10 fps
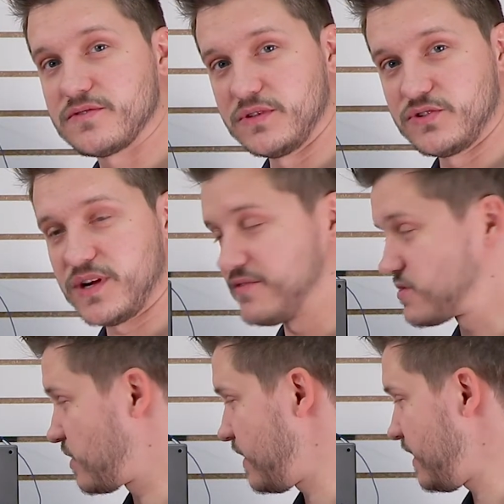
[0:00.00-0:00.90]
So the drive is
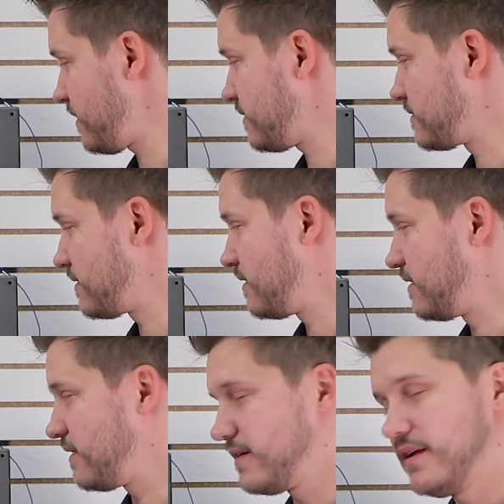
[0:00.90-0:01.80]
running.
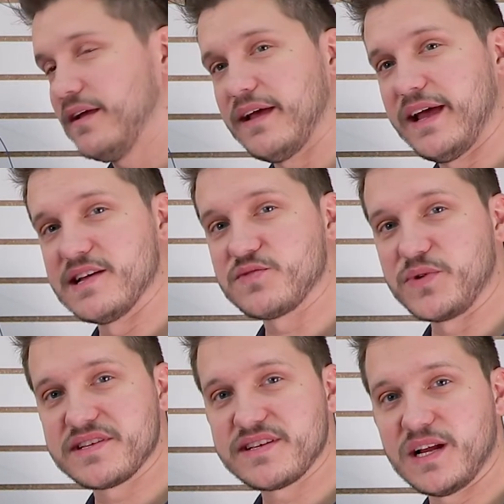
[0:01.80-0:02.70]
As
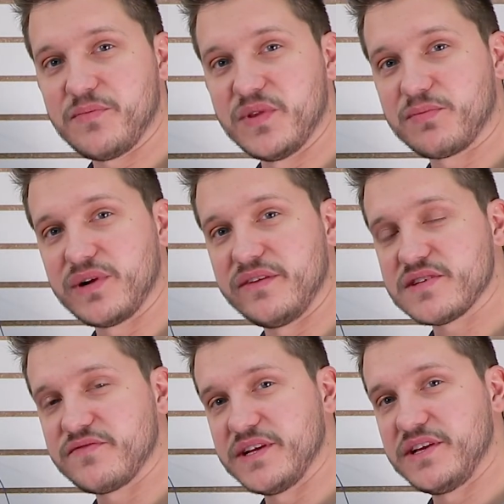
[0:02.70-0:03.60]
we set up in the
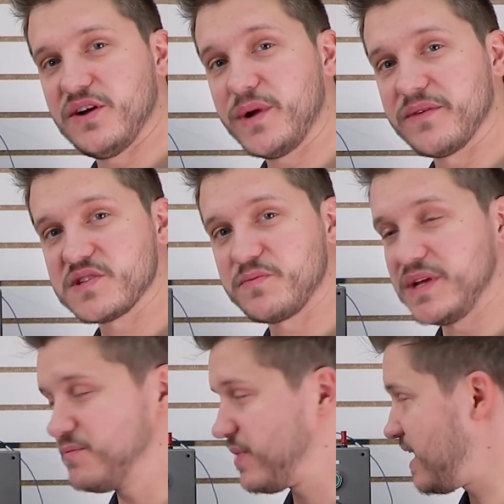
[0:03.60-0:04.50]
previous video, we have a
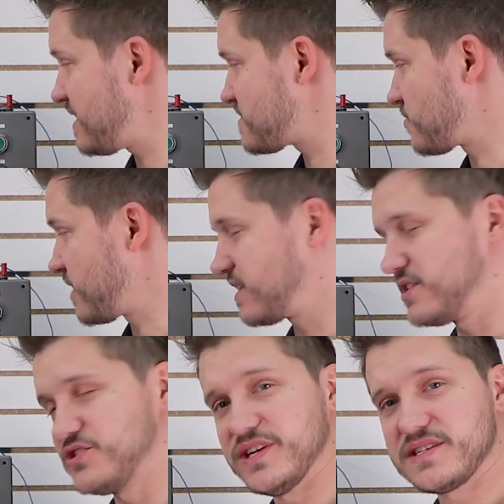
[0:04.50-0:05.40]
speed pot, so I can
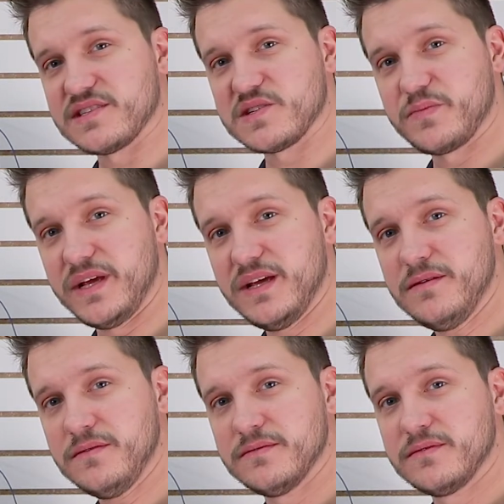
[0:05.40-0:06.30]
adjust the speed
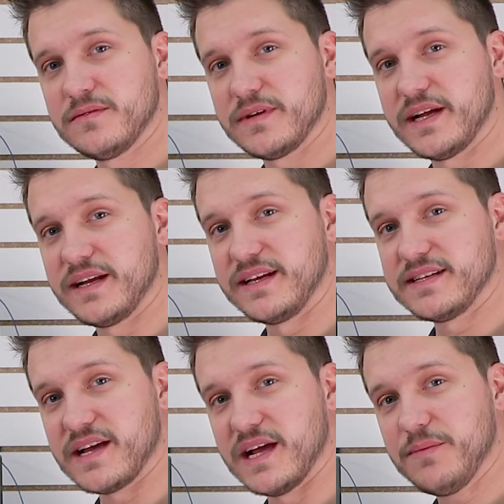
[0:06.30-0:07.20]
at any
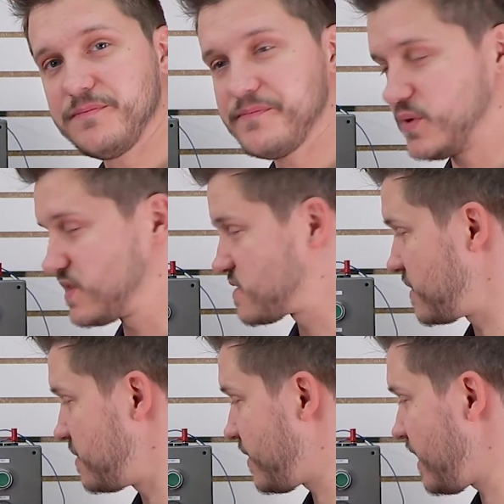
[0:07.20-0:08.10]
time with the
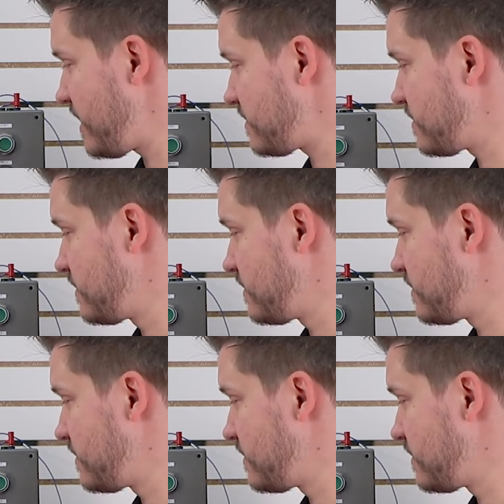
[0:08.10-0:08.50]
speed pot.